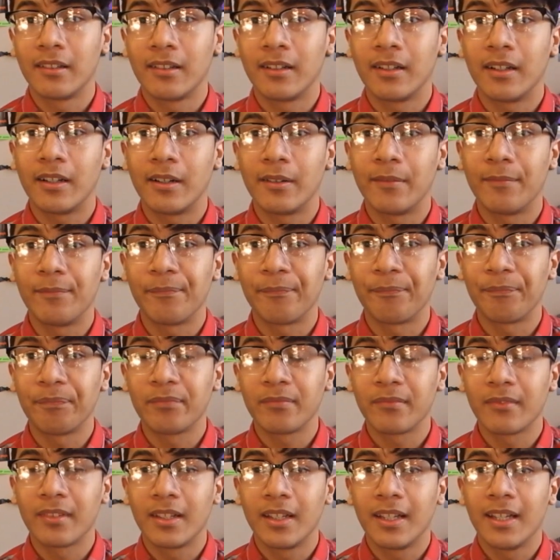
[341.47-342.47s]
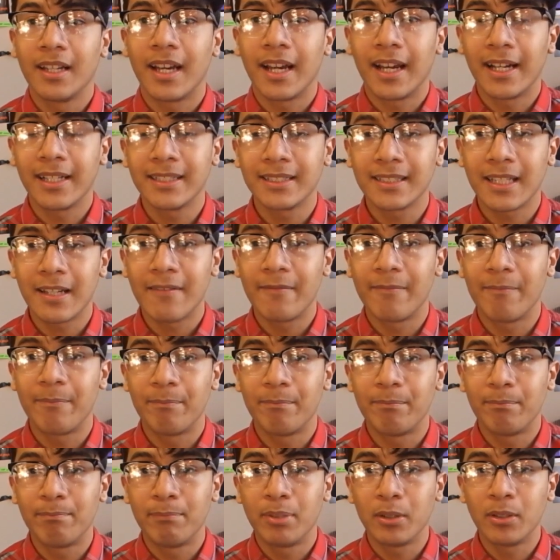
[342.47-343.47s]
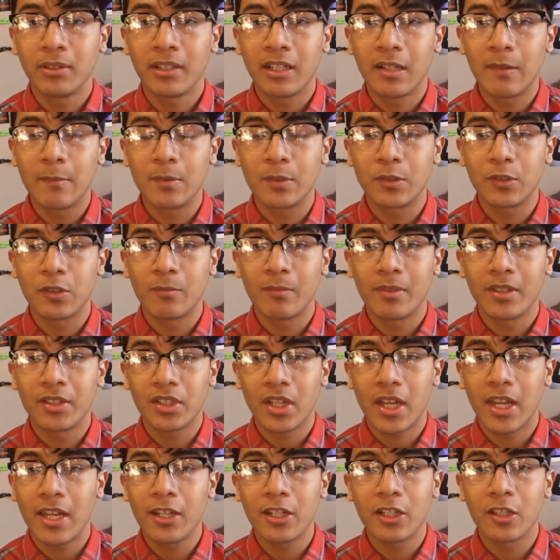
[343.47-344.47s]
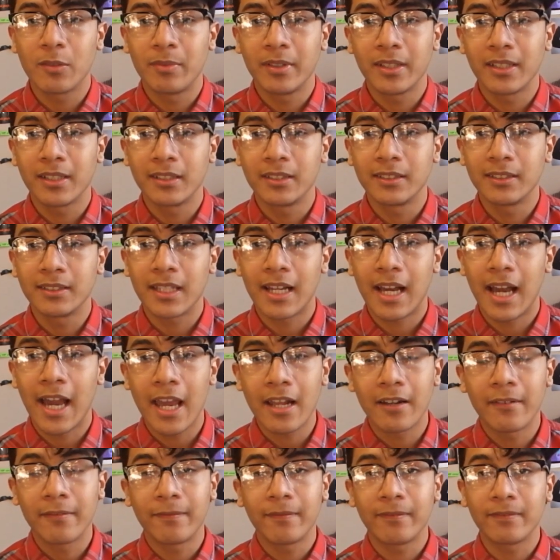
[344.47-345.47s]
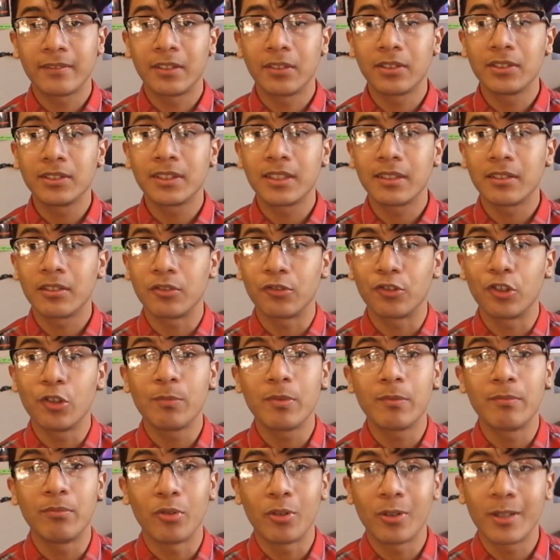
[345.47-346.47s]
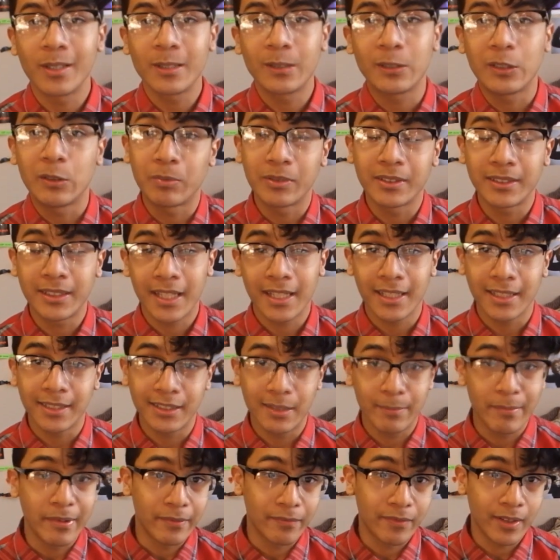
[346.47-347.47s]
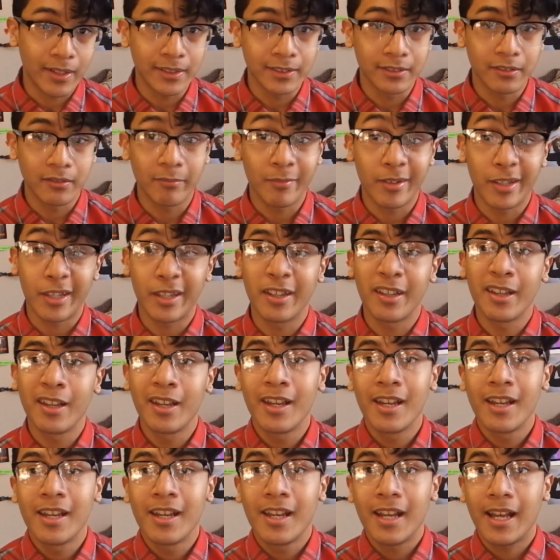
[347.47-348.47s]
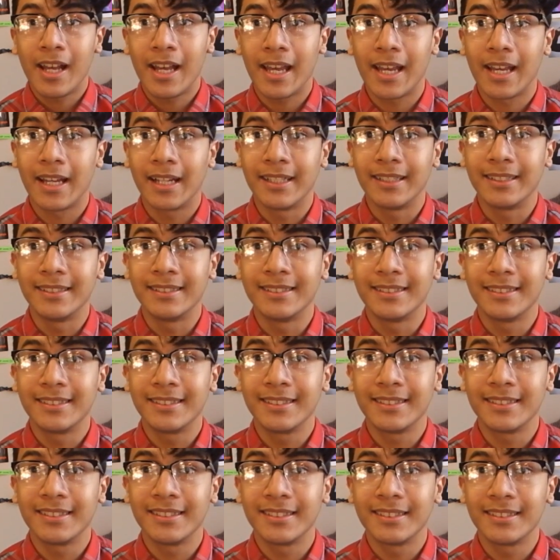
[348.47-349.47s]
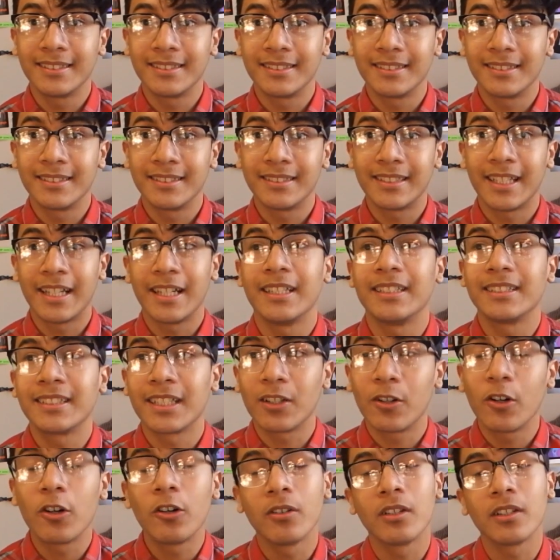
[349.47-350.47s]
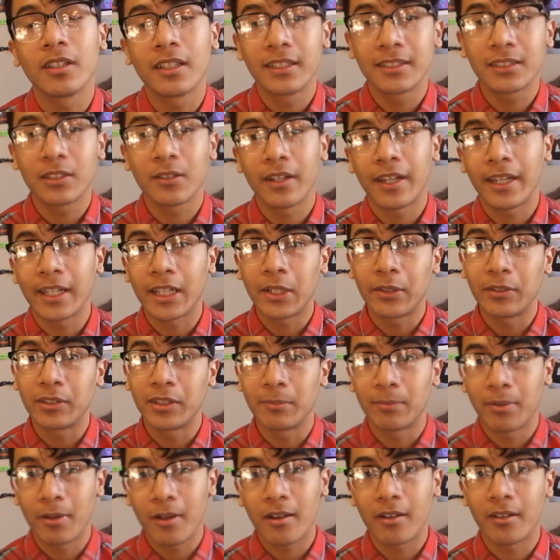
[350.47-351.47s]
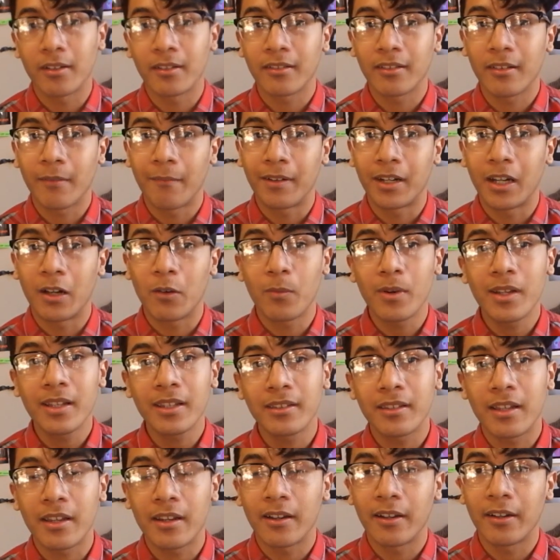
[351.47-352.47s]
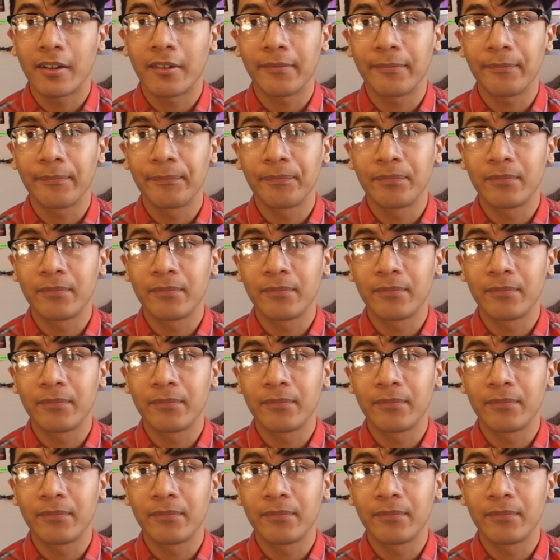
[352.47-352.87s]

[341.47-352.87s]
I just have built up so much anger because there was a group of boys who pretended to be friends with me, and they said, "Oh, let's go hang out in the park." When I went there,